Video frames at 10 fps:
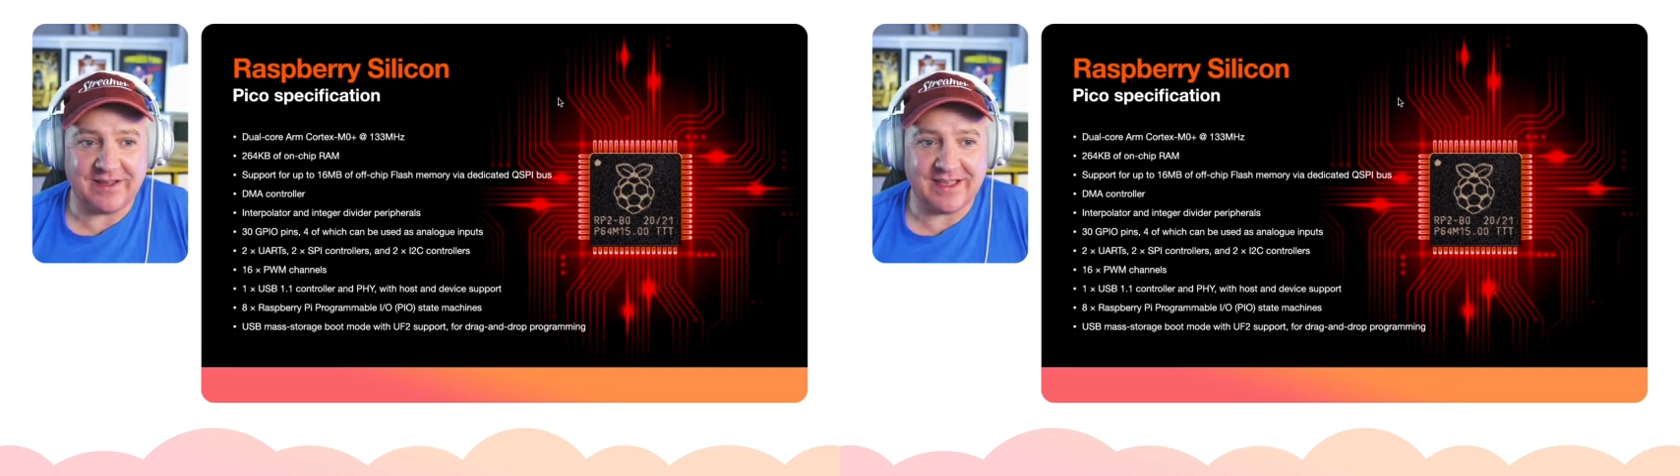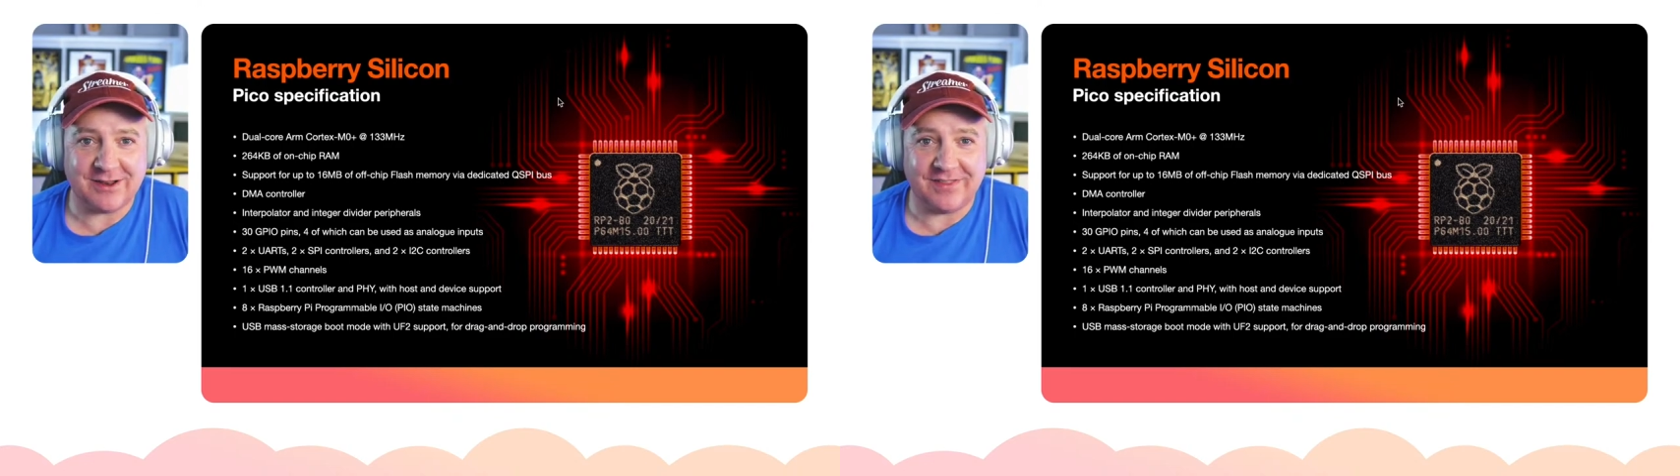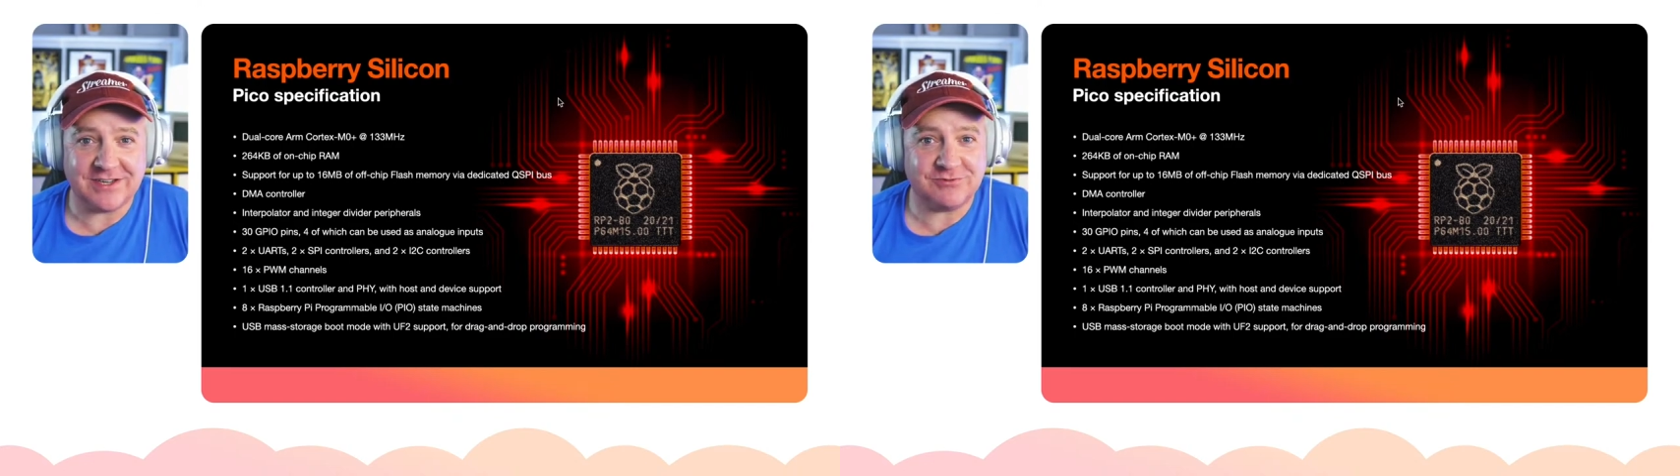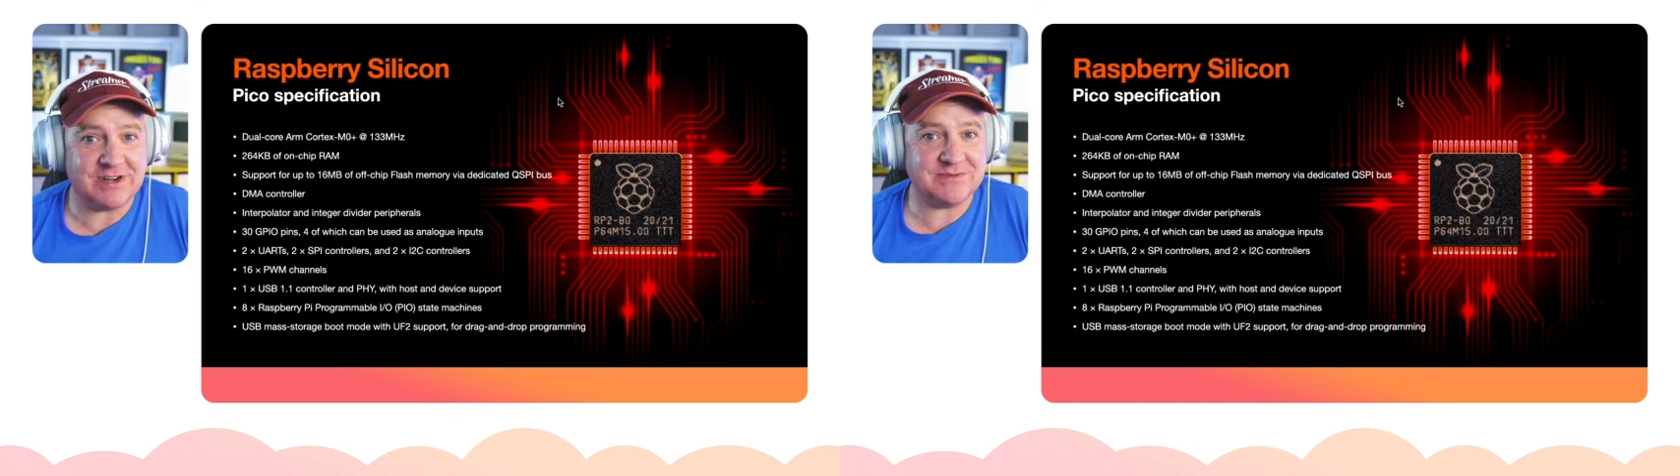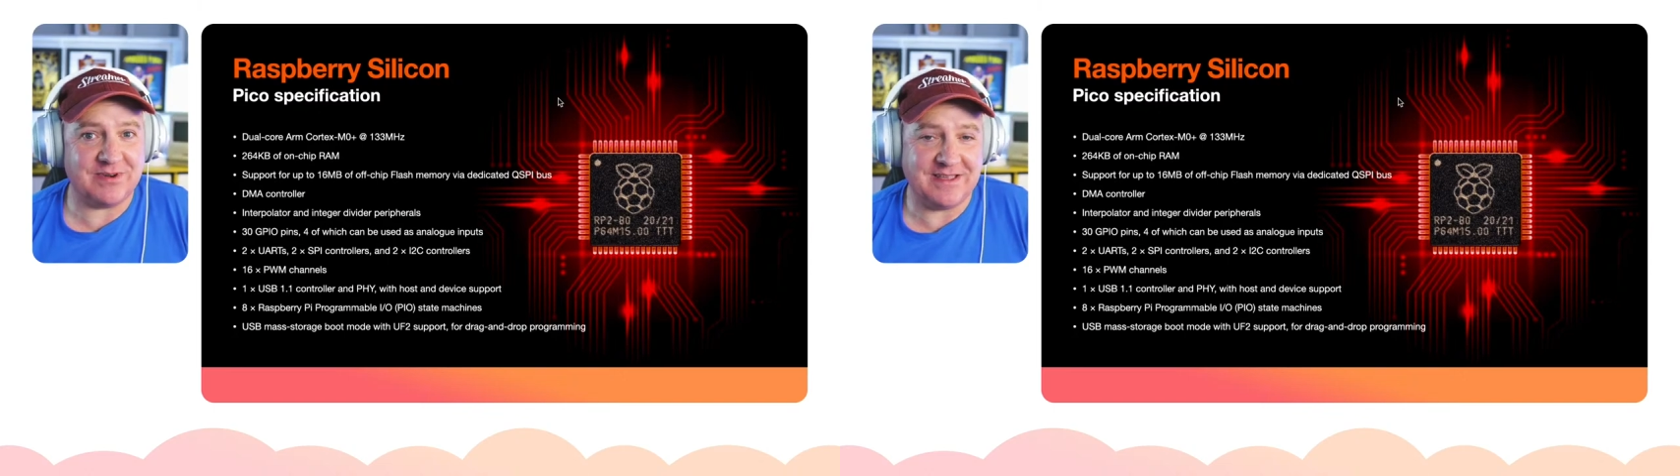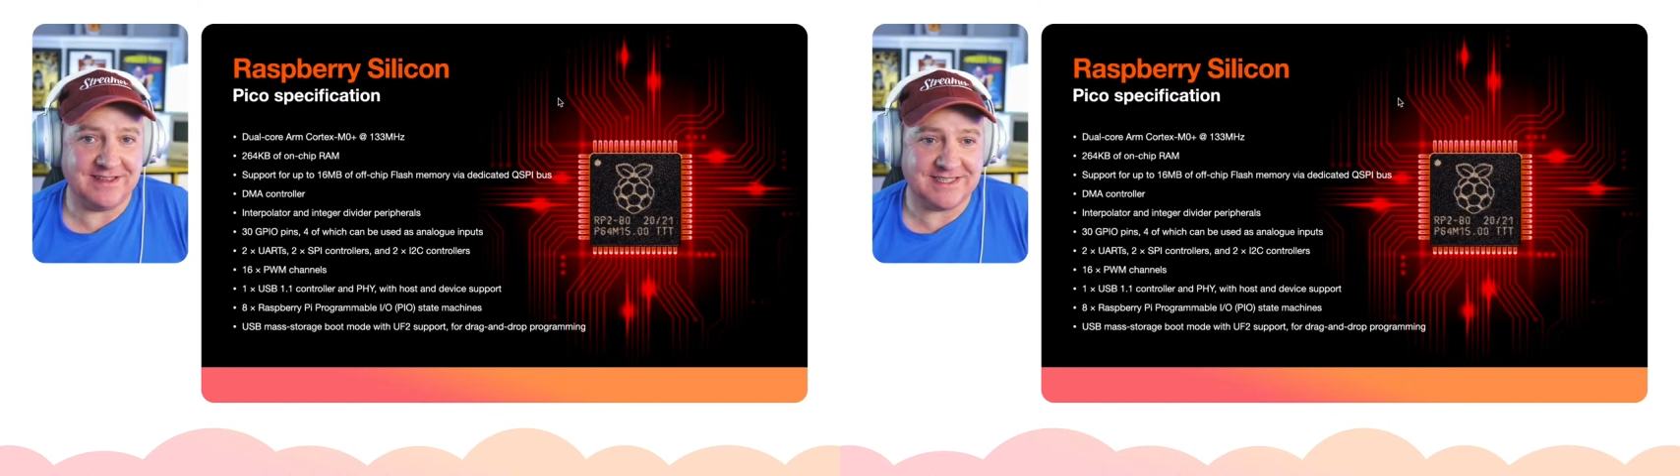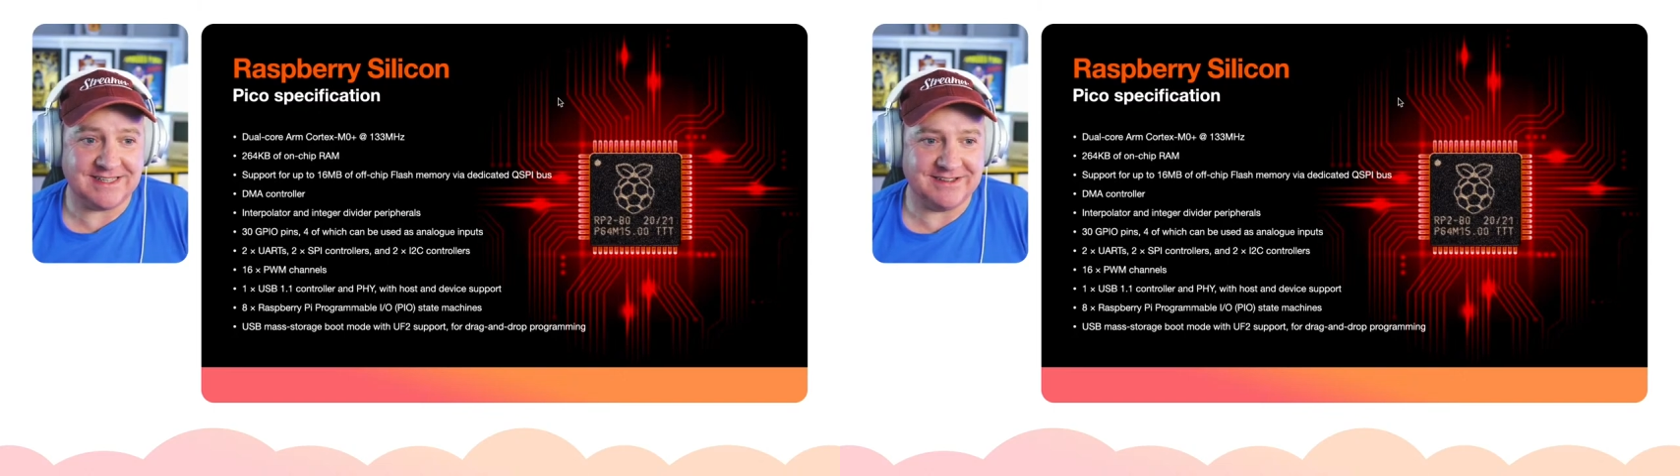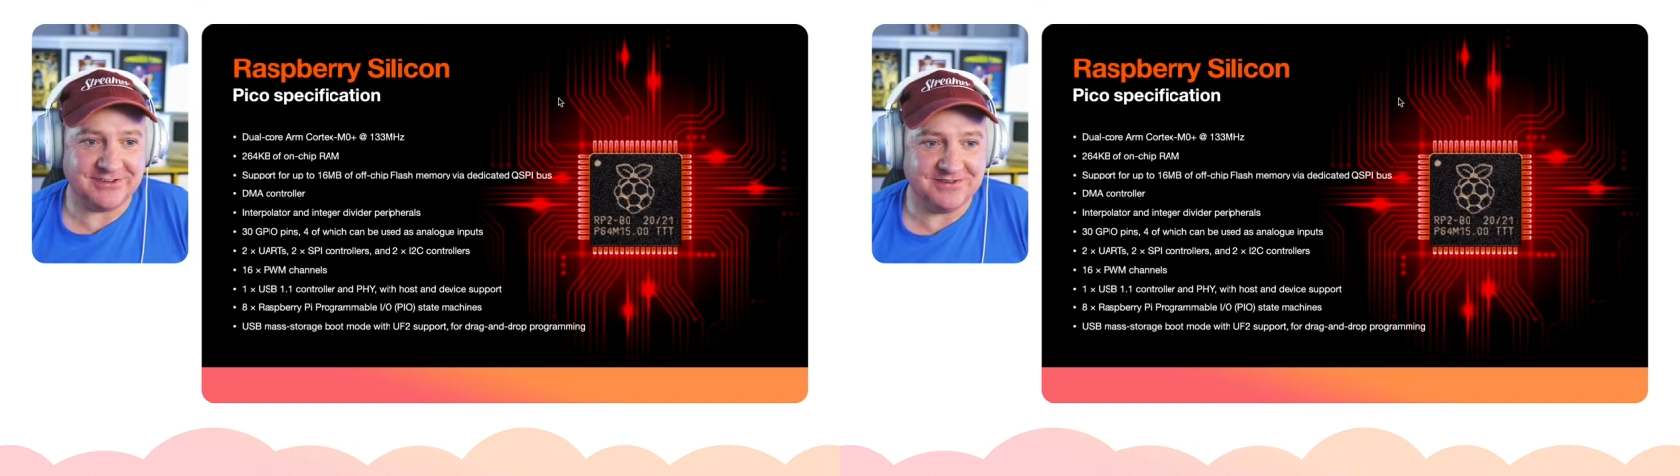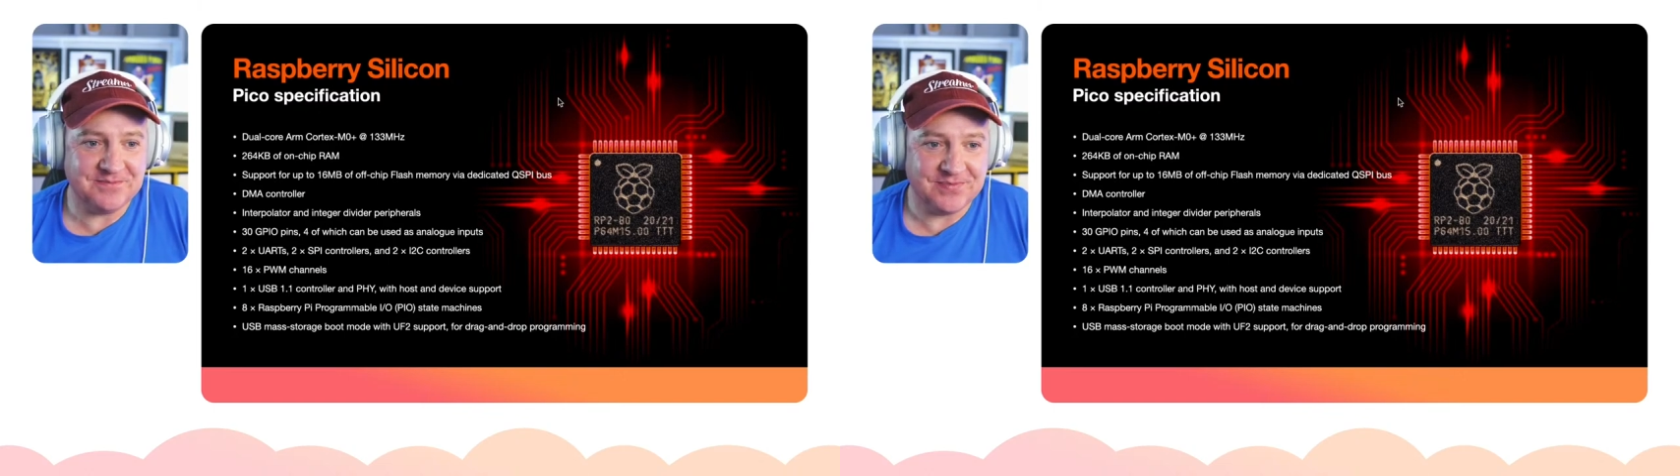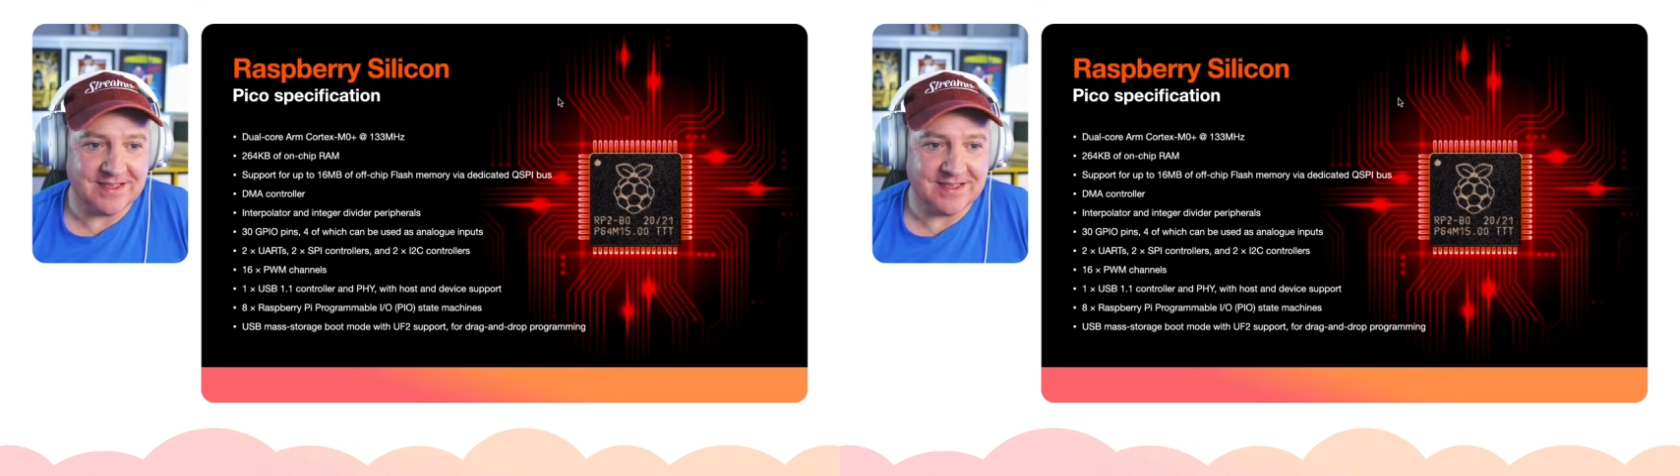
They're calling this Raspberry Silicon.